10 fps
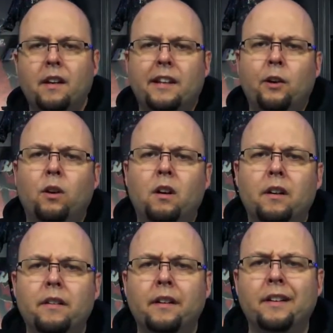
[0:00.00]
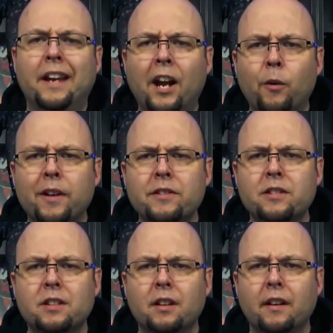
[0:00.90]
Now on
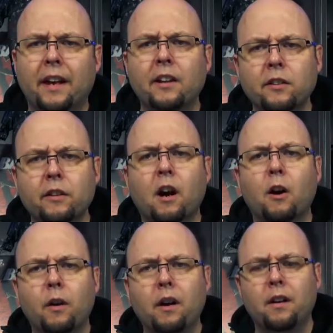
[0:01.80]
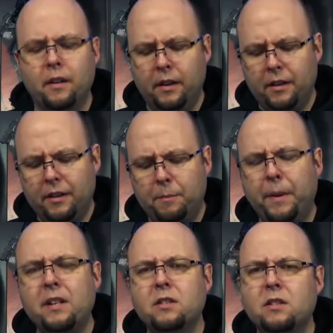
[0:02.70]
Garrus and Liara, the
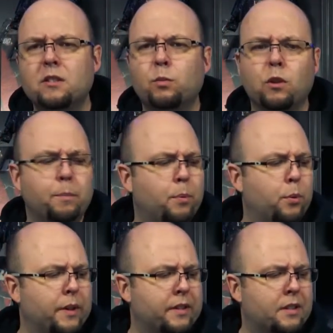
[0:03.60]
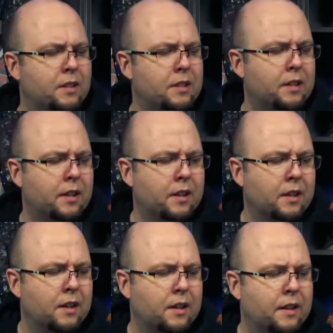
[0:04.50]
bases were pretty
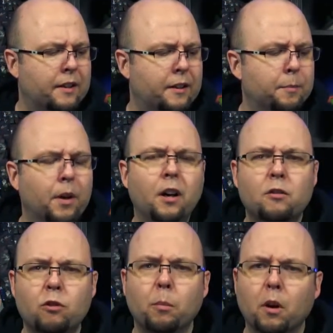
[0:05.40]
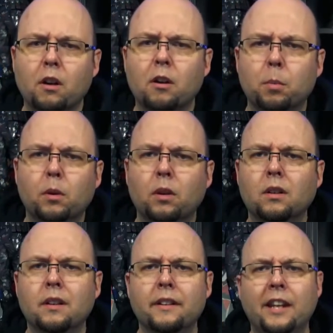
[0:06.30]
unremarkable.
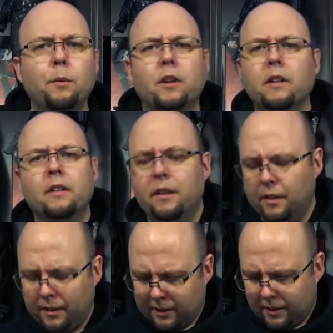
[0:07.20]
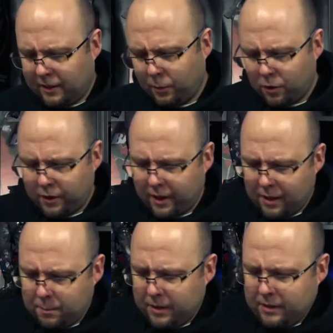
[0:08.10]
They were good, they were
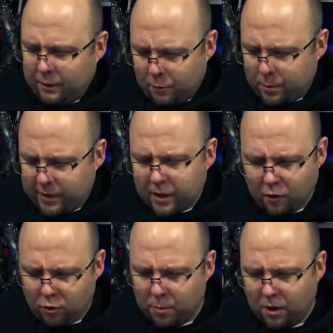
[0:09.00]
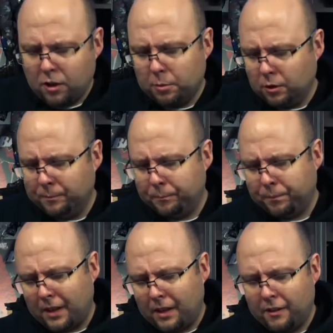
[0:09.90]
okay, but they were pretty unremarkable.
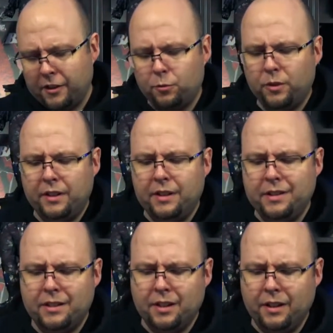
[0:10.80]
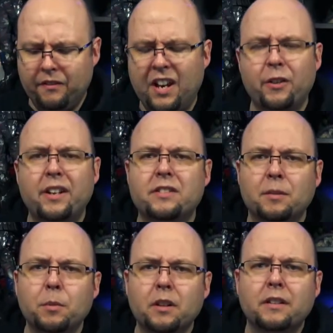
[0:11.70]
And this one is very
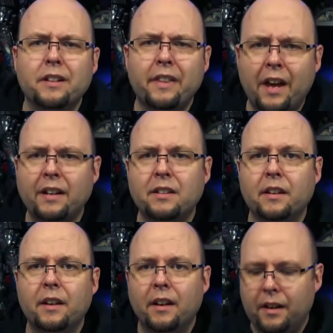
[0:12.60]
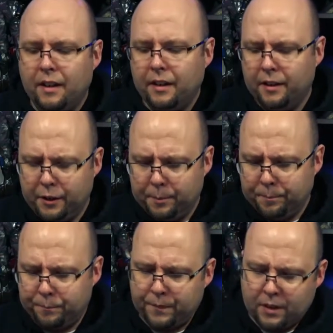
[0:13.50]
similar to that.
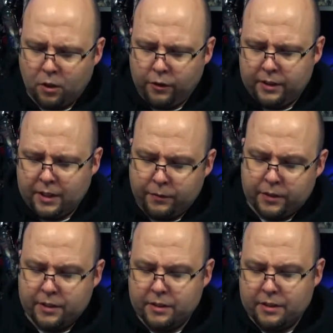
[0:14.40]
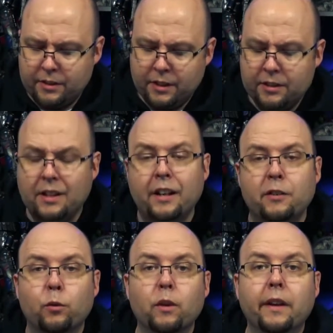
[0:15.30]
The only difference is it does kind
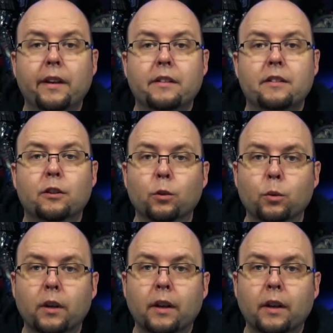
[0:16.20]
of relate to